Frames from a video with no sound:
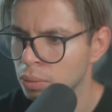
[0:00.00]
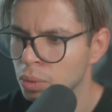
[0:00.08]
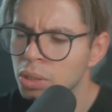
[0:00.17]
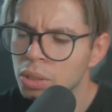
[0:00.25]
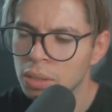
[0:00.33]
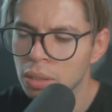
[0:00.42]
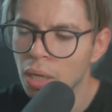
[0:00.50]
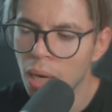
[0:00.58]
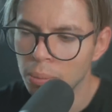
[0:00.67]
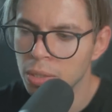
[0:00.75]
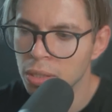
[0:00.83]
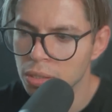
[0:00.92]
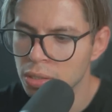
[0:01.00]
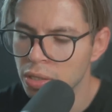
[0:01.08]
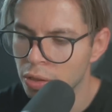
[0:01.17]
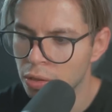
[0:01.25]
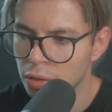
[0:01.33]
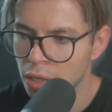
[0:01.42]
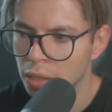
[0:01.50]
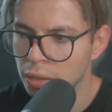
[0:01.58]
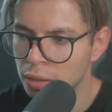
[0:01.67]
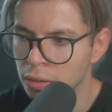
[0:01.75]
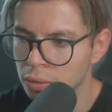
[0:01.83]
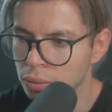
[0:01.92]
Which is an obvious thing
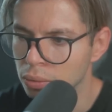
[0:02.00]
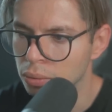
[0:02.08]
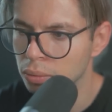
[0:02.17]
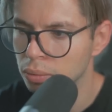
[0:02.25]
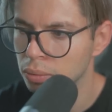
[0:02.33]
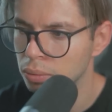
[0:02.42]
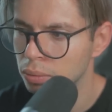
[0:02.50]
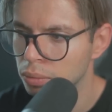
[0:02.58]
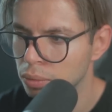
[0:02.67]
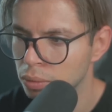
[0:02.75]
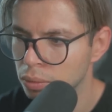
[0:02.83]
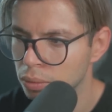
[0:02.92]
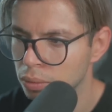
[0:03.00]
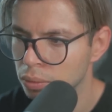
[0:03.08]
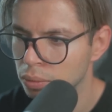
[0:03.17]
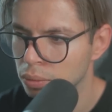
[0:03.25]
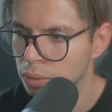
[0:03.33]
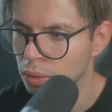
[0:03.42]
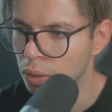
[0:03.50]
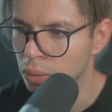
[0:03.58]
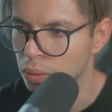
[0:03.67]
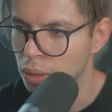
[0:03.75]
to, you know,